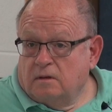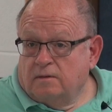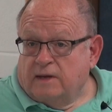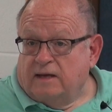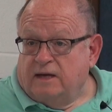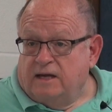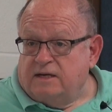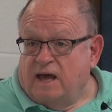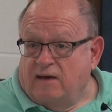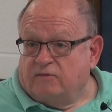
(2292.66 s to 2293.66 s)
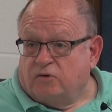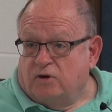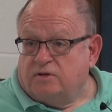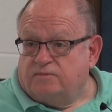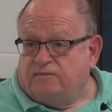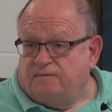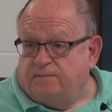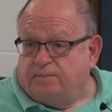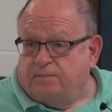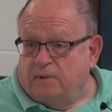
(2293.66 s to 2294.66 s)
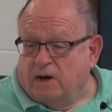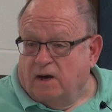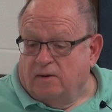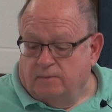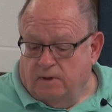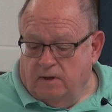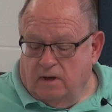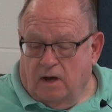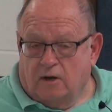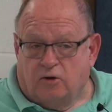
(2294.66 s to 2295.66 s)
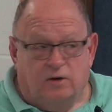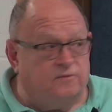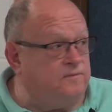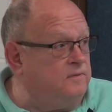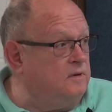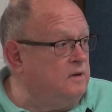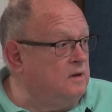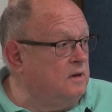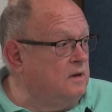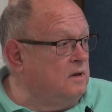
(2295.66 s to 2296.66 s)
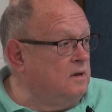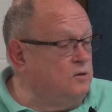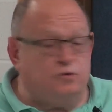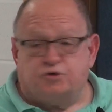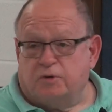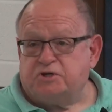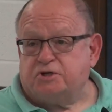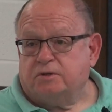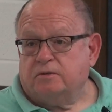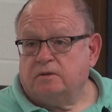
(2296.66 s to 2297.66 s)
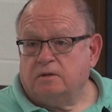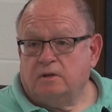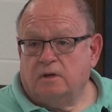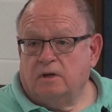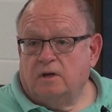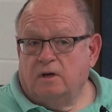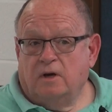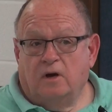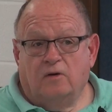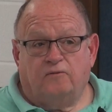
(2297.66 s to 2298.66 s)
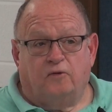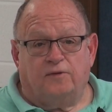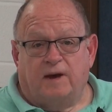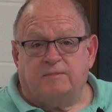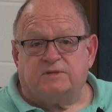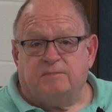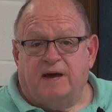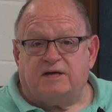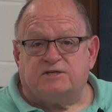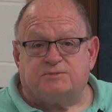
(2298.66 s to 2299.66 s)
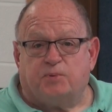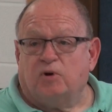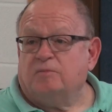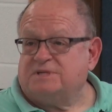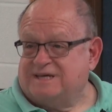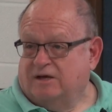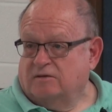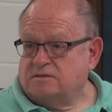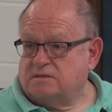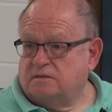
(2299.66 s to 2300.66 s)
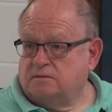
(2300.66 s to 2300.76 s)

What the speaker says: They need to have a good nutrition for them to make sperm cells.